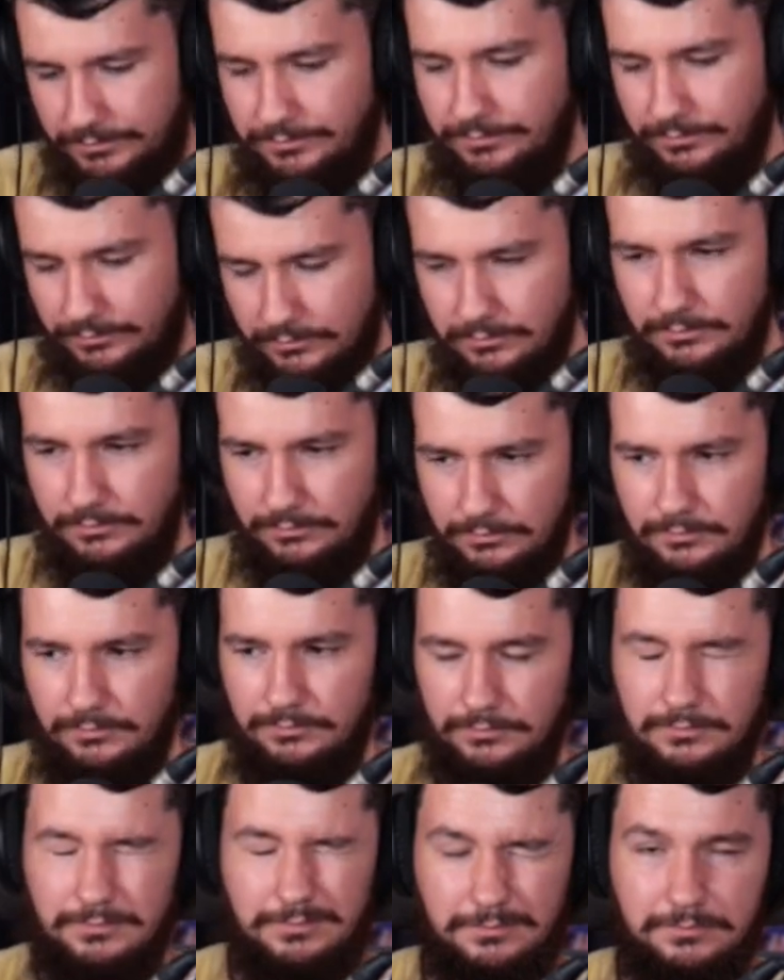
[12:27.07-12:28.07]

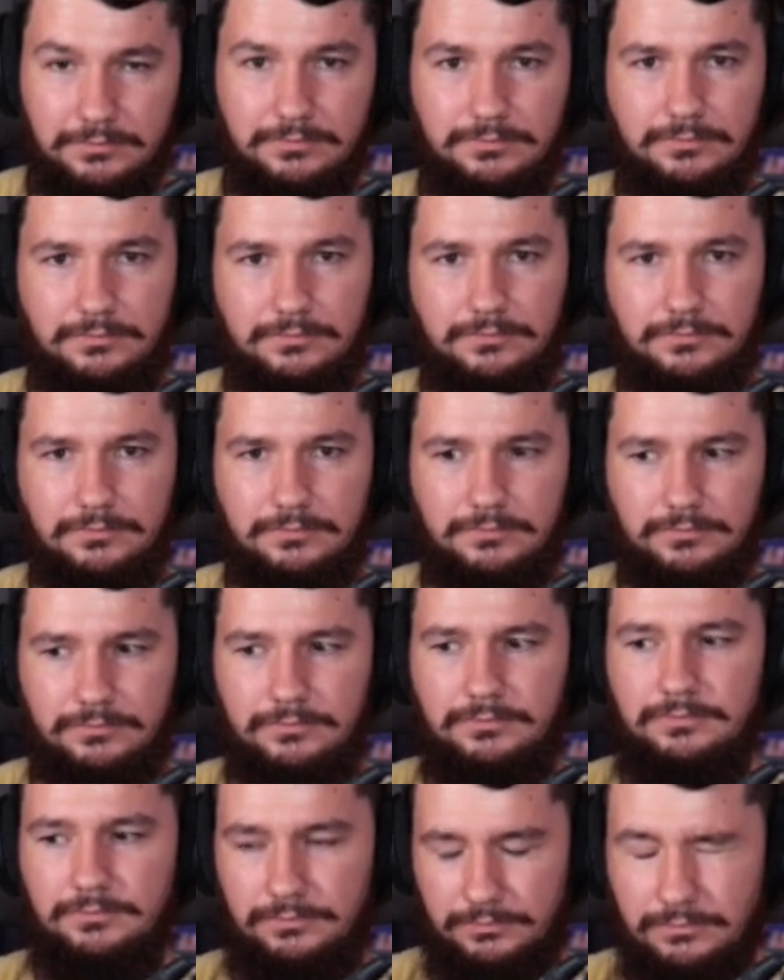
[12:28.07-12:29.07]

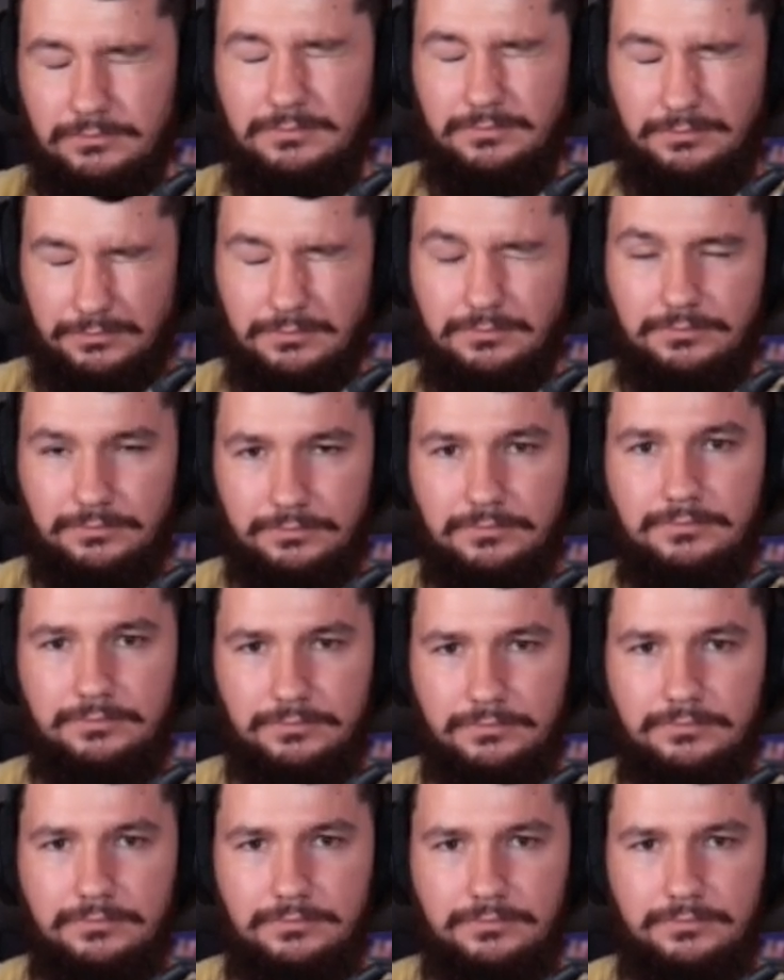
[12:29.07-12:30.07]

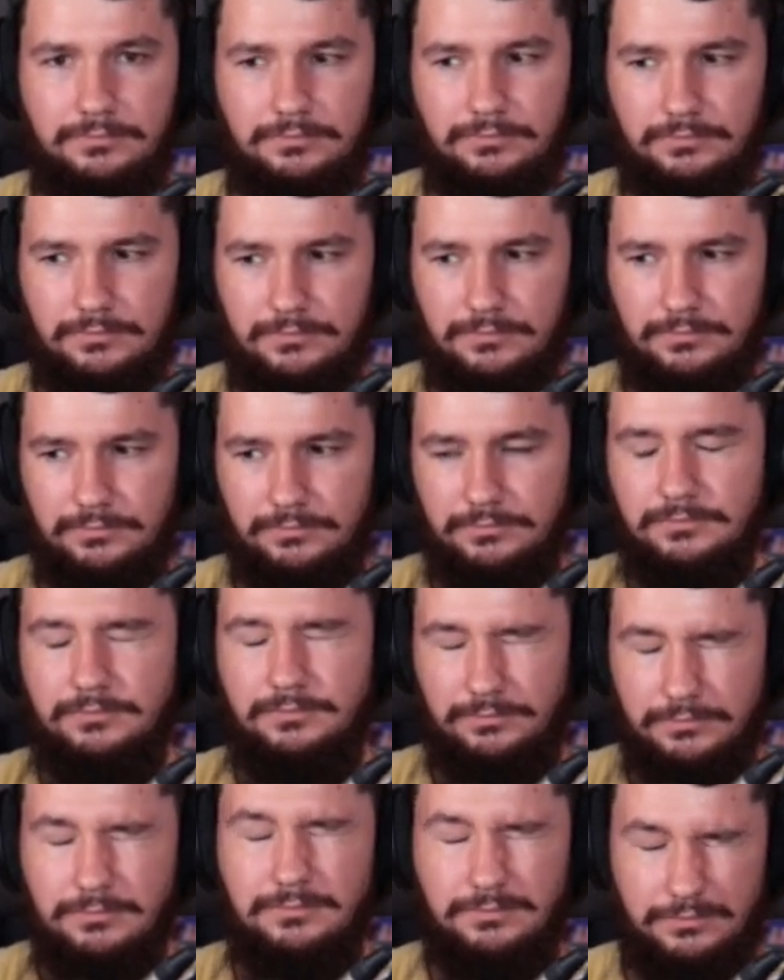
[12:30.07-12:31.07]

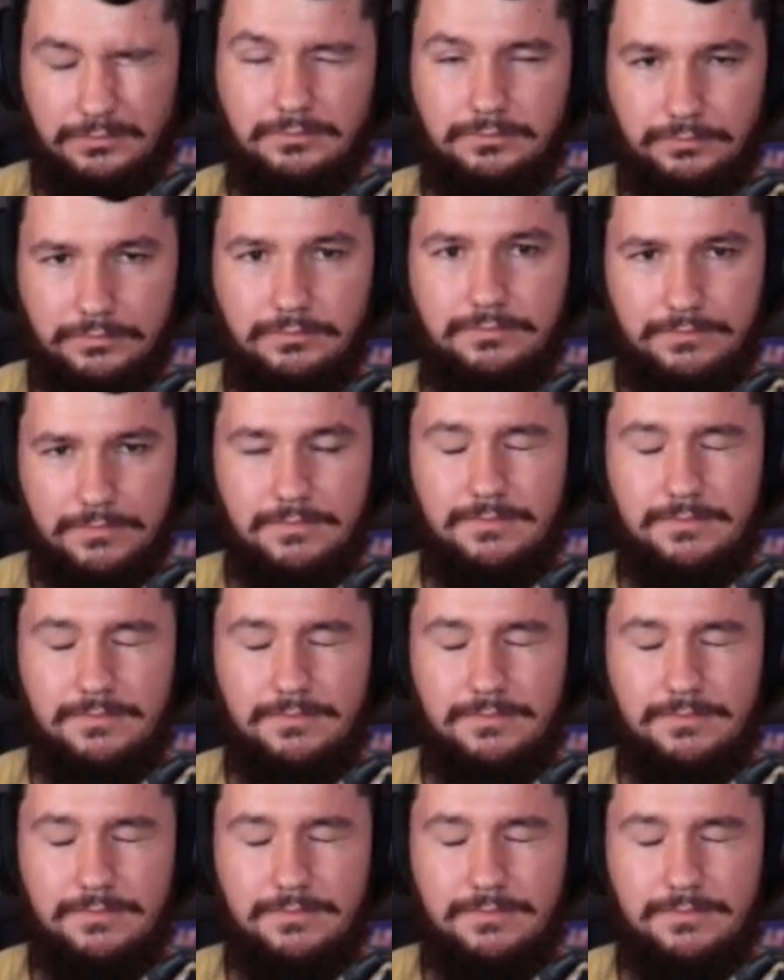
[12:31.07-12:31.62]
(not speaking)